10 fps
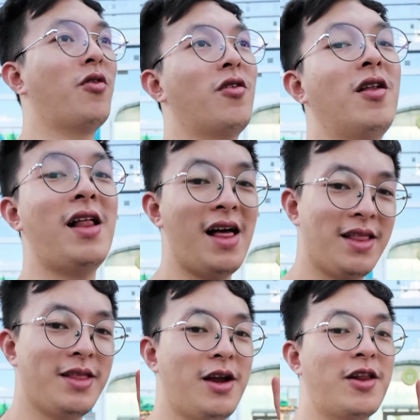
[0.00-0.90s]
mall
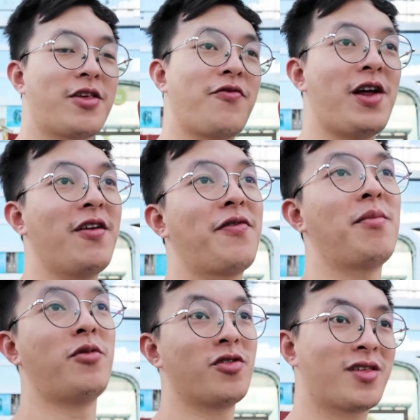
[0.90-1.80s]
that is very
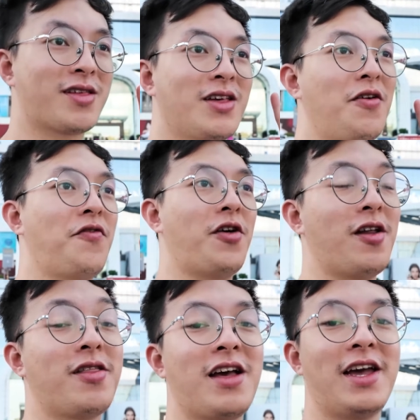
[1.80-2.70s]
famous for
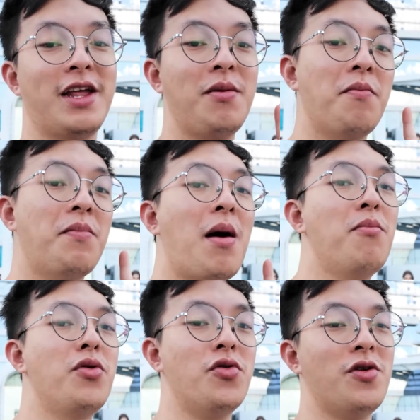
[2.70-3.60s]
a giant
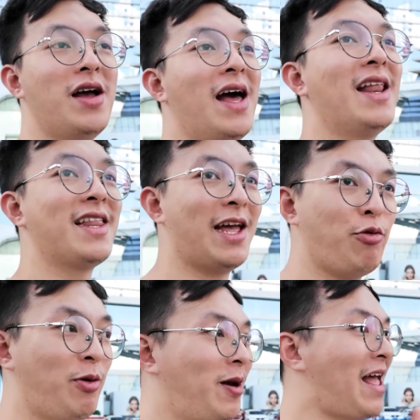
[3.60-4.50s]
bamboo
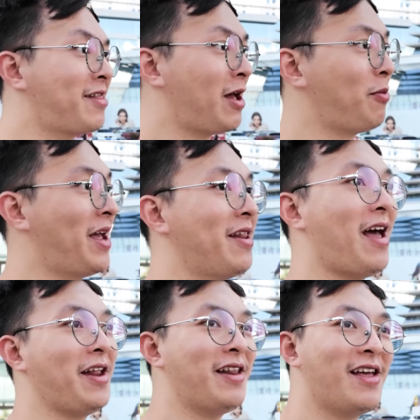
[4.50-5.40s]
that will light up at
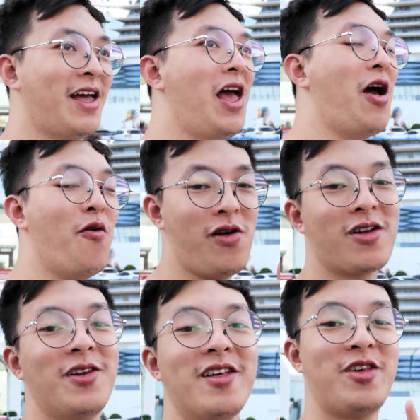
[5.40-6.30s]
night.
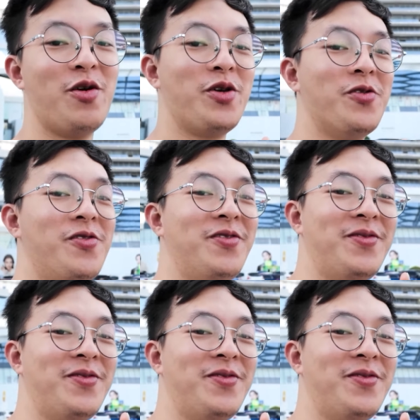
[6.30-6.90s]
We're gonna show you.